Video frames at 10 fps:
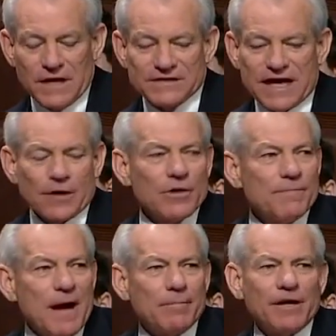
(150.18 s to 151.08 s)
Is that a
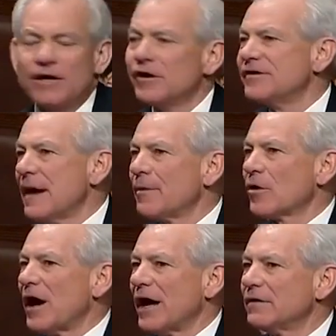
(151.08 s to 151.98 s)
Republican or
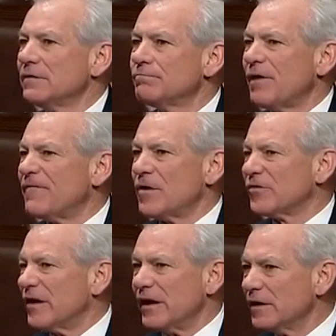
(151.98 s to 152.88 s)
Democrat
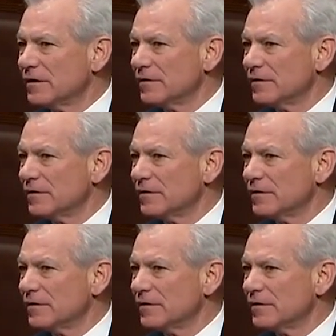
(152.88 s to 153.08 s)
perversity?